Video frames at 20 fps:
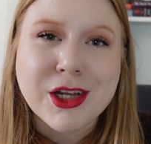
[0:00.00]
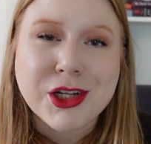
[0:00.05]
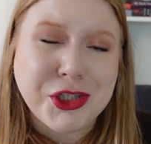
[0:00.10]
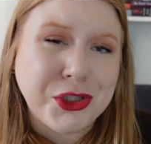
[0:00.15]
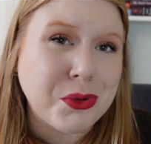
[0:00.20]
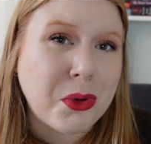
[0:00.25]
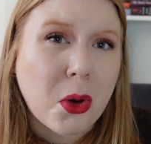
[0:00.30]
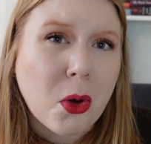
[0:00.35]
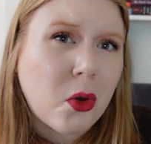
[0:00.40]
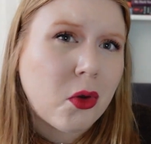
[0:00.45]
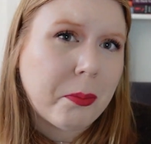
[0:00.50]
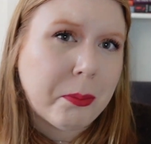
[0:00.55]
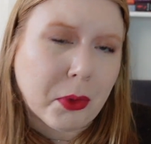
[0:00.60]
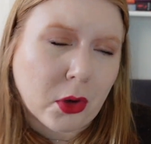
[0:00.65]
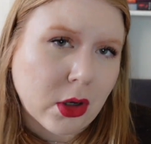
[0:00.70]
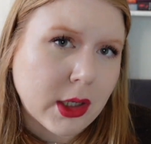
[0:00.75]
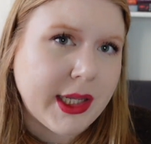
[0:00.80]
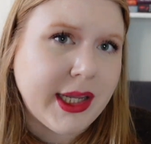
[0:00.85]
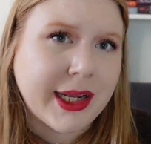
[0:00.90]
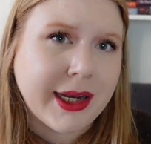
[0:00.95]
do a whole
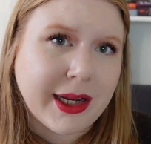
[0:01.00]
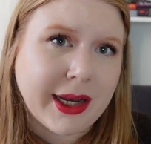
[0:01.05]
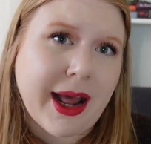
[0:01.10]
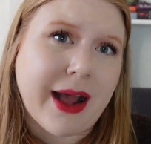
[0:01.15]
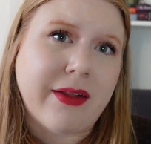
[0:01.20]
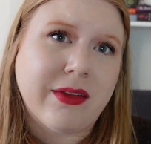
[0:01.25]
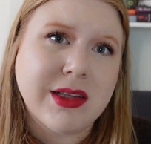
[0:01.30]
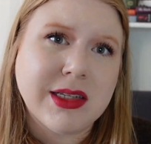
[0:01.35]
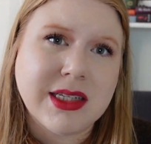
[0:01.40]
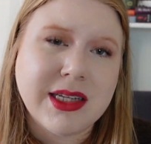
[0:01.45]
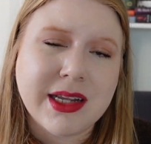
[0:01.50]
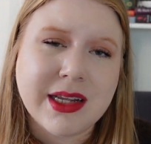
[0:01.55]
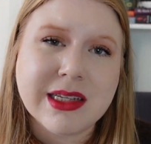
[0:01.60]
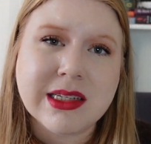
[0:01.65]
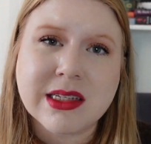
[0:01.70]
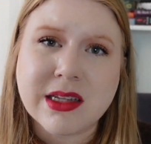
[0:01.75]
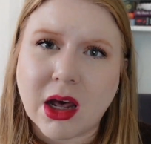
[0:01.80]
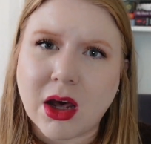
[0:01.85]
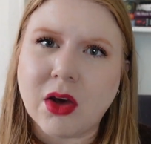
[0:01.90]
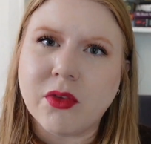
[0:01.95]
Burkean
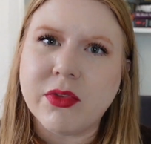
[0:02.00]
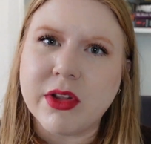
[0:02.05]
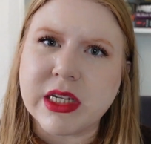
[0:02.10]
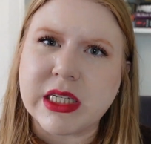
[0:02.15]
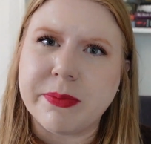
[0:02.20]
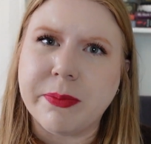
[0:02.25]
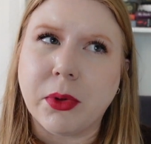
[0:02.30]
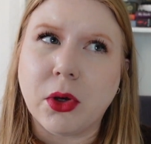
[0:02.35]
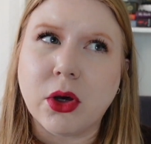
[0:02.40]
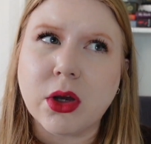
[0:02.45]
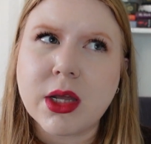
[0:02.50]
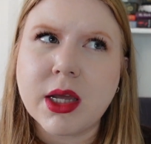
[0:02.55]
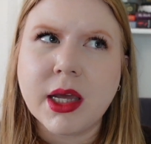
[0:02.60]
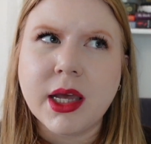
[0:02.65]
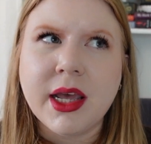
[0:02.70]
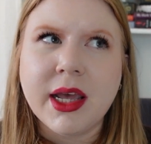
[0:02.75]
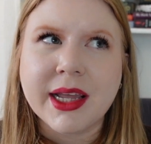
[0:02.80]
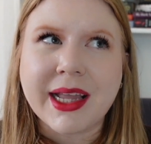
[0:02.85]
analysis of this book,